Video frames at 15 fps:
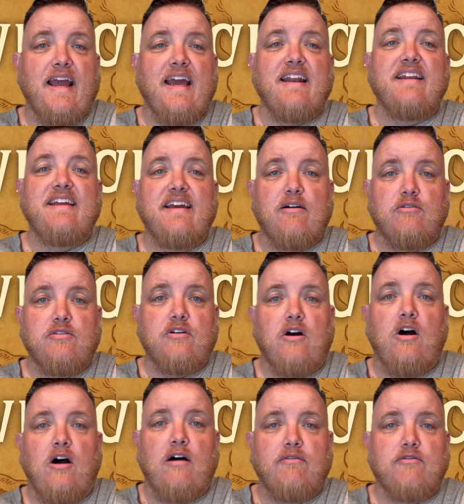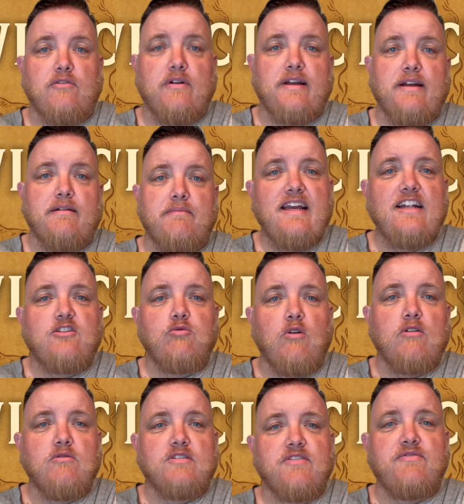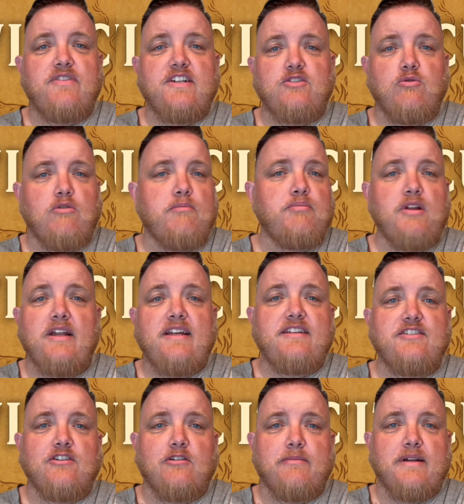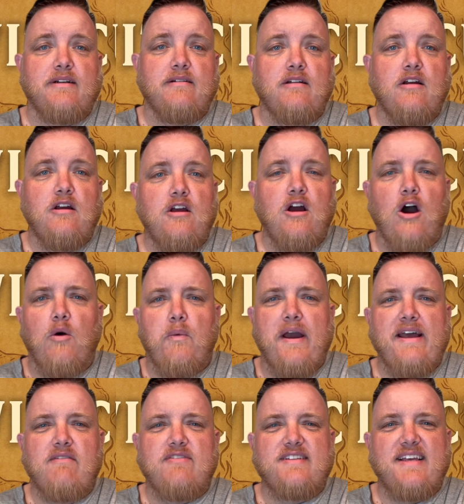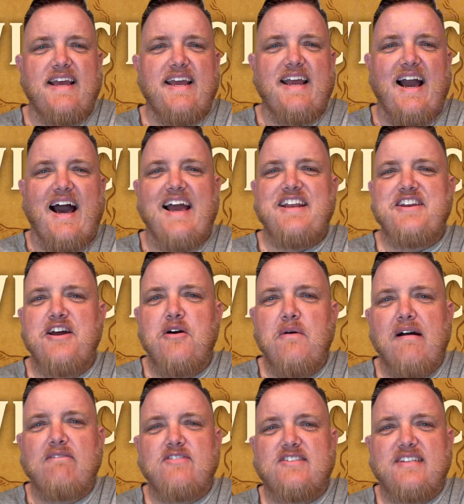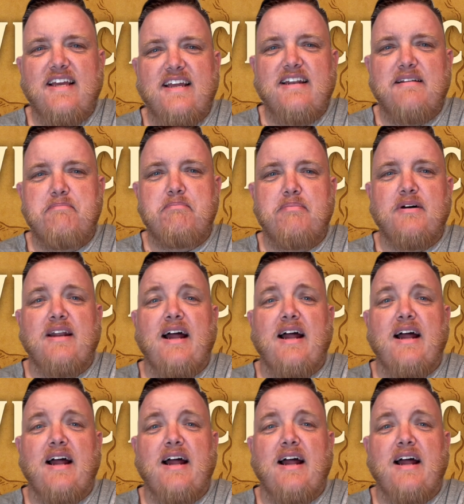and guilt offering. Each one was a visual, bloody sermon, a way of saying, I know I've sinned, but